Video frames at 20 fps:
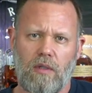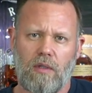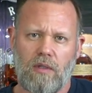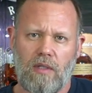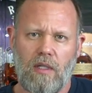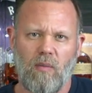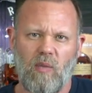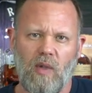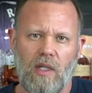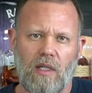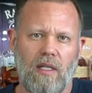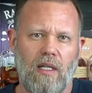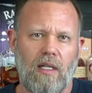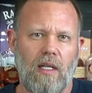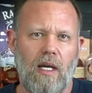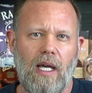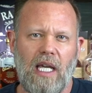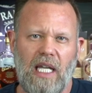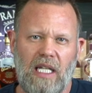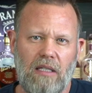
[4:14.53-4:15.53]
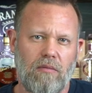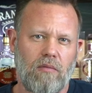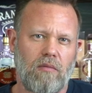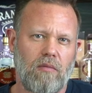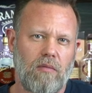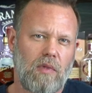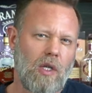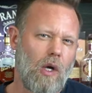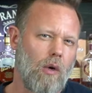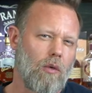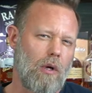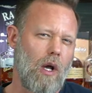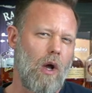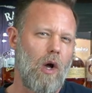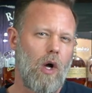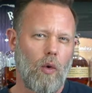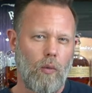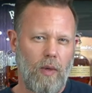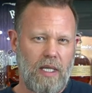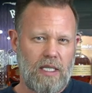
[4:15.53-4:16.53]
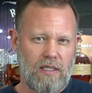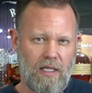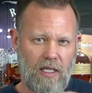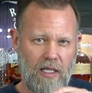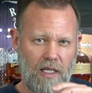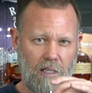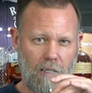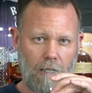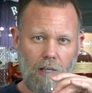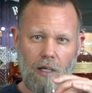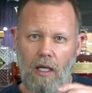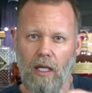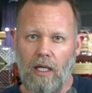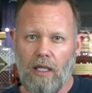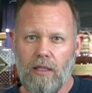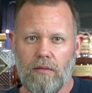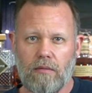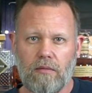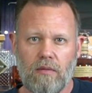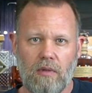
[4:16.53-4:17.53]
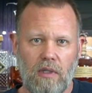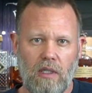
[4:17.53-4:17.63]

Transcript: something that I don't always get on